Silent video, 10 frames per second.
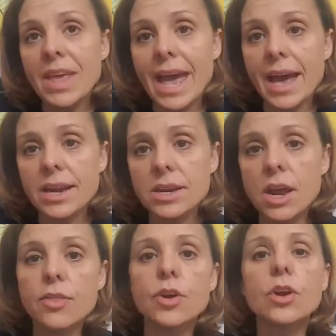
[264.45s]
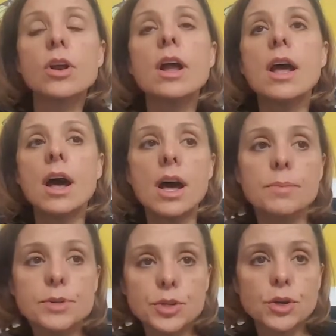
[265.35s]
add another,
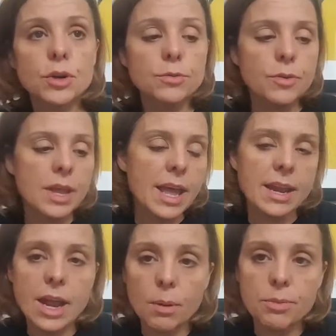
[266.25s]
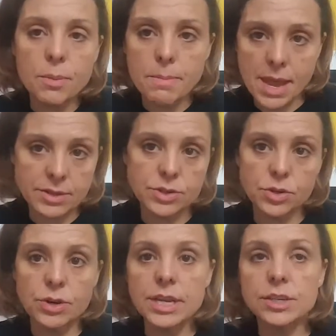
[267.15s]
observe, and help them
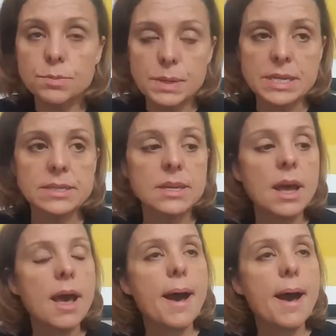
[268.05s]
master each piece.